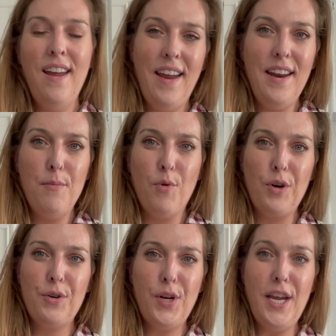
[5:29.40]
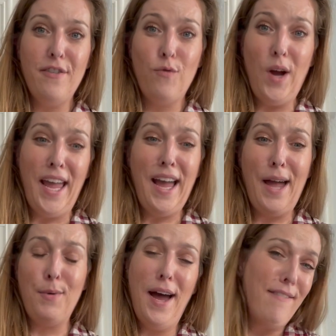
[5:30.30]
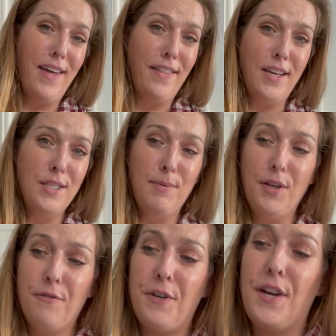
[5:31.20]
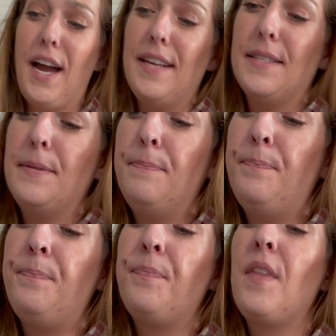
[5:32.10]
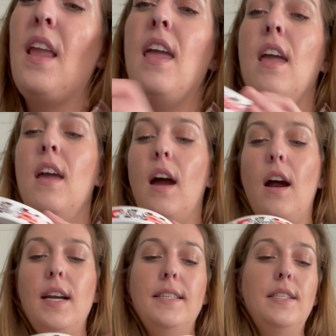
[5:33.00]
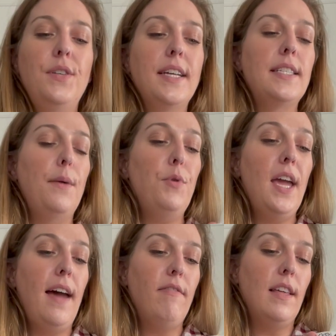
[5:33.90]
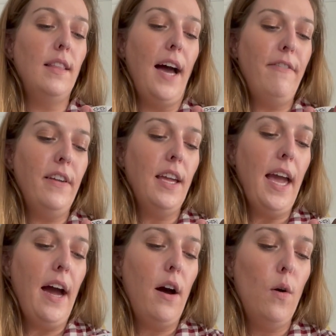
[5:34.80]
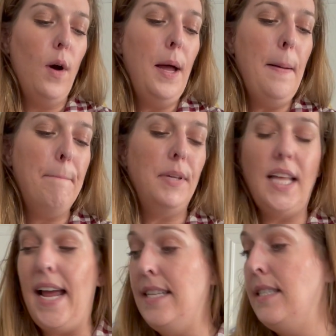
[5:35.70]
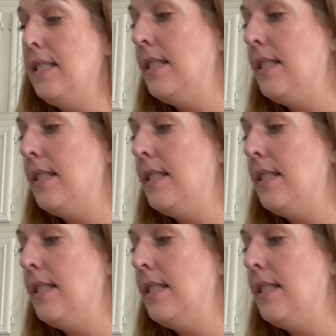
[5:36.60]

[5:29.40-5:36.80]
in a more creative way, I will have that linked below for you guys. Alrighty, so next up we have the Laughing Cow blends.